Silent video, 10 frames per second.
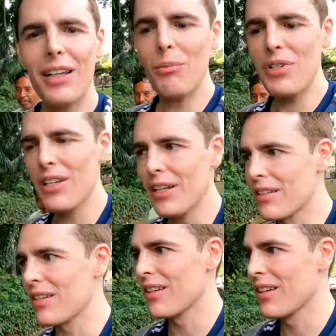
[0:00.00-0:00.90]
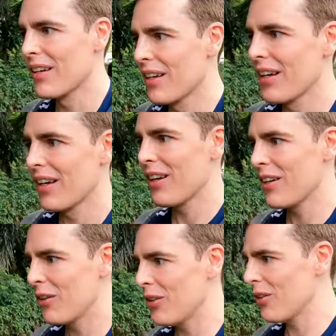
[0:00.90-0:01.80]
that was nice.
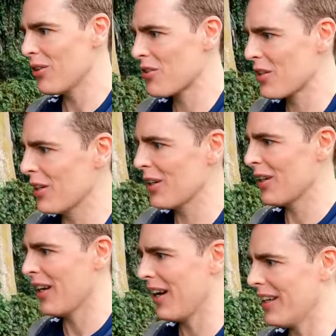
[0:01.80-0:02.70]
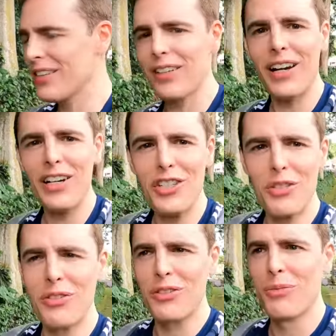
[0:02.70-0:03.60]
Got lots of
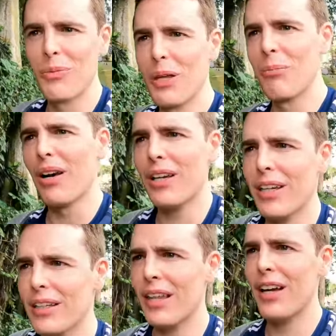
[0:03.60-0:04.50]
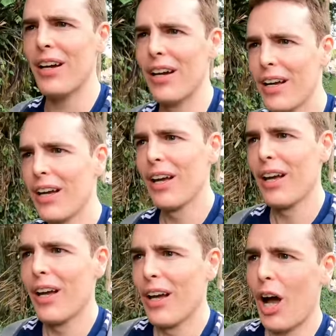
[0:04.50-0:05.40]
interaction with a monkey that
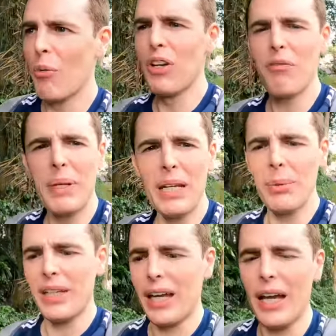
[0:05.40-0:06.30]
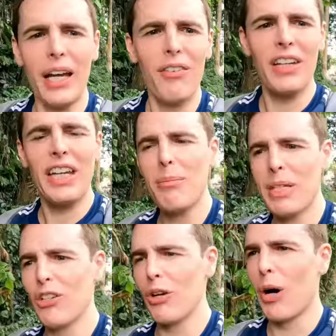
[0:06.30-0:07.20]
I wouldn't have been able to get if I came
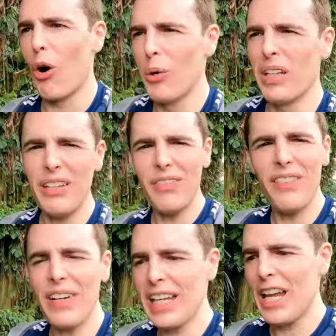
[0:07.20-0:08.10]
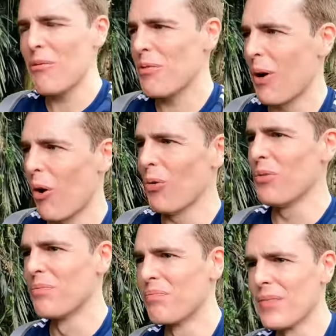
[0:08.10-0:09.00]
here on my own. Even if I came with my
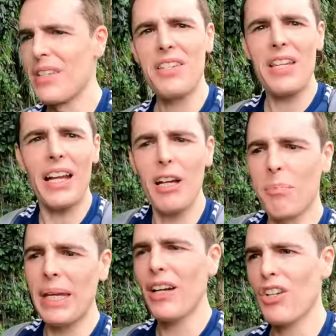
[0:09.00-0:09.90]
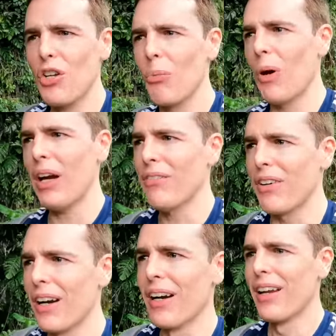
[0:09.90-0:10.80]
own sack of peanuts or
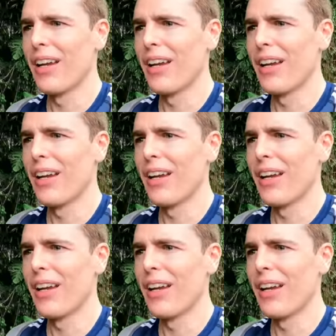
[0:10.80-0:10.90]
whatever,